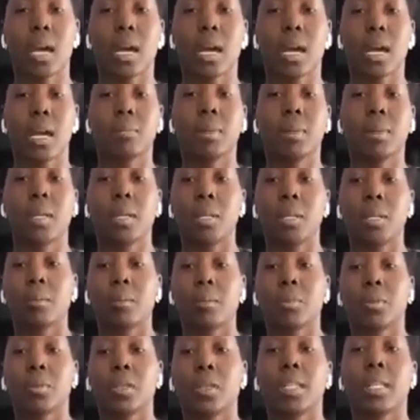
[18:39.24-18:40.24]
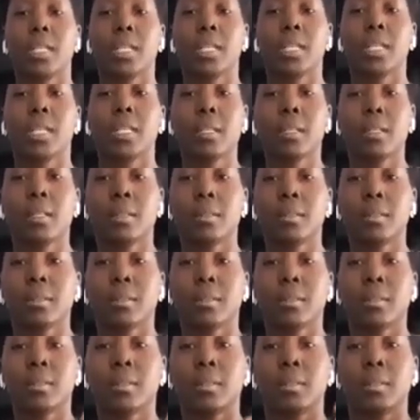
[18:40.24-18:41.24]
Last time, breathe
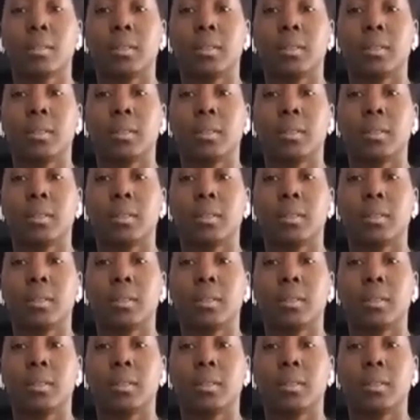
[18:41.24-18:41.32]
in,